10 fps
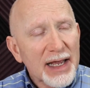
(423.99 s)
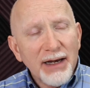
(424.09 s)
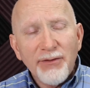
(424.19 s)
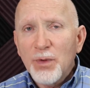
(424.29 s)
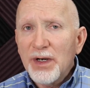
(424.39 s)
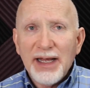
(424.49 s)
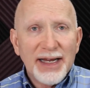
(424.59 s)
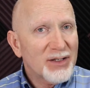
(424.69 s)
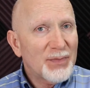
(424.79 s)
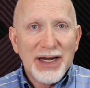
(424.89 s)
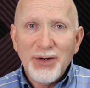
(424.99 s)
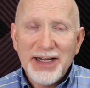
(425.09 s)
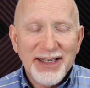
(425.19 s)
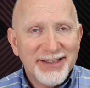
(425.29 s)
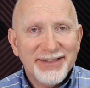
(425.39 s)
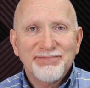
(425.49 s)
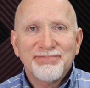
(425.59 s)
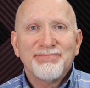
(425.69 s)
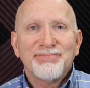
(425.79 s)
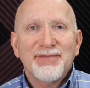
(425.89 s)
Everyone likes a pay raise.
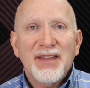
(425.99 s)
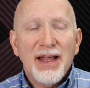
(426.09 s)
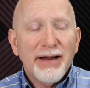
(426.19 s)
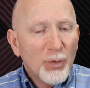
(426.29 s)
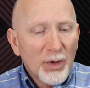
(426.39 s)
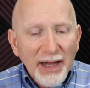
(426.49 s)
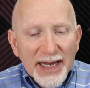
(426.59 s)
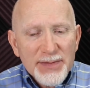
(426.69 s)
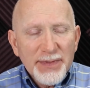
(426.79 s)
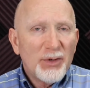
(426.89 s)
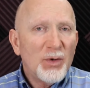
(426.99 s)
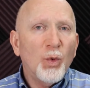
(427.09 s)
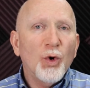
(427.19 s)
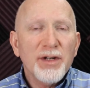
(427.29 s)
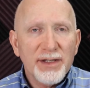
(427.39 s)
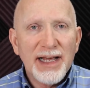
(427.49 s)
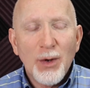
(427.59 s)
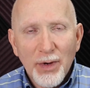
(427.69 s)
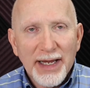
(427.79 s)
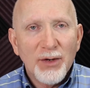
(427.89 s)
Everyone likes to be rewarded
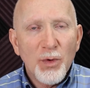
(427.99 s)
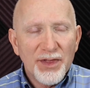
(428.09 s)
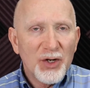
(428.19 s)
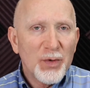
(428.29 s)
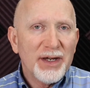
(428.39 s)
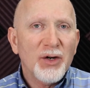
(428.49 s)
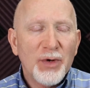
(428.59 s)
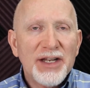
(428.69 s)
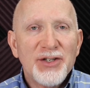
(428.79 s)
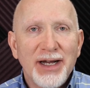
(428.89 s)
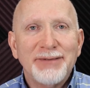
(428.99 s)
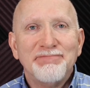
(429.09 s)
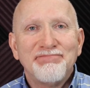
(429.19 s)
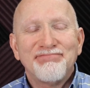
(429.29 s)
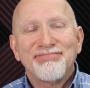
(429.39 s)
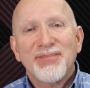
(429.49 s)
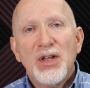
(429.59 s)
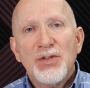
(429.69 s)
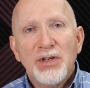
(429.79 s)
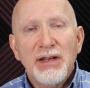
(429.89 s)
that way when they're doing a great job.
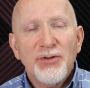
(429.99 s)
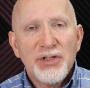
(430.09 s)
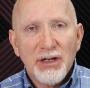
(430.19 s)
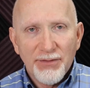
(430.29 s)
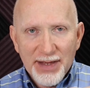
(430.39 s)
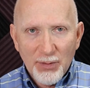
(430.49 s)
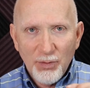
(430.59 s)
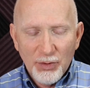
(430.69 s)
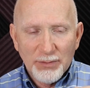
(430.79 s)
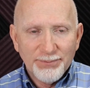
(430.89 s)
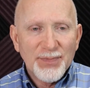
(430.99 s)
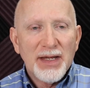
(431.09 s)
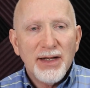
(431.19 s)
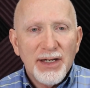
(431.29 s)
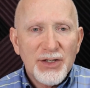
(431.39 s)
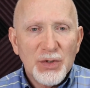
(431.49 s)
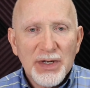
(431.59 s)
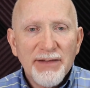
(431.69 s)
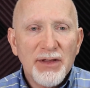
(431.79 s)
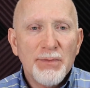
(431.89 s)
So give yourself that room to
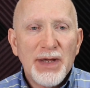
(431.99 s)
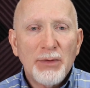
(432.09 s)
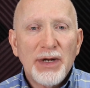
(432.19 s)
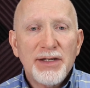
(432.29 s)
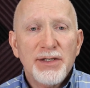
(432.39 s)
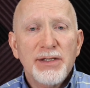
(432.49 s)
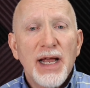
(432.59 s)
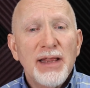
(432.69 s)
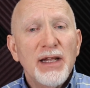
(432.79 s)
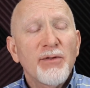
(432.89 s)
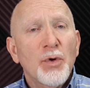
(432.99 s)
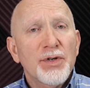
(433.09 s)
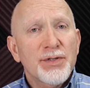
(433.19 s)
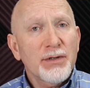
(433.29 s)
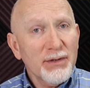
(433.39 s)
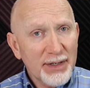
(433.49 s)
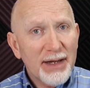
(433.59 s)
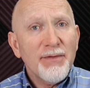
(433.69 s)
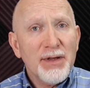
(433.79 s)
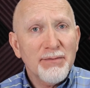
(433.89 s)
give them pay raises, and then of course
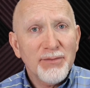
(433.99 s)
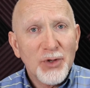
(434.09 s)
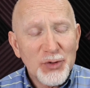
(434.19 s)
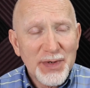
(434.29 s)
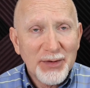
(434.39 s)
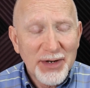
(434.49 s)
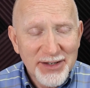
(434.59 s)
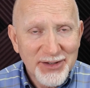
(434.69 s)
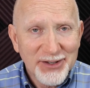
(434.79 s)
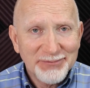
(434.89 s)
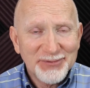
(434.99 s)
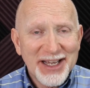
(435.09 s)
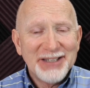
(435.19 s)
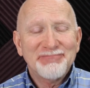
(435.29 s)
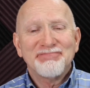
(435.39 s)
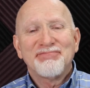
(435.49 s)
give them those pay raises. Okay?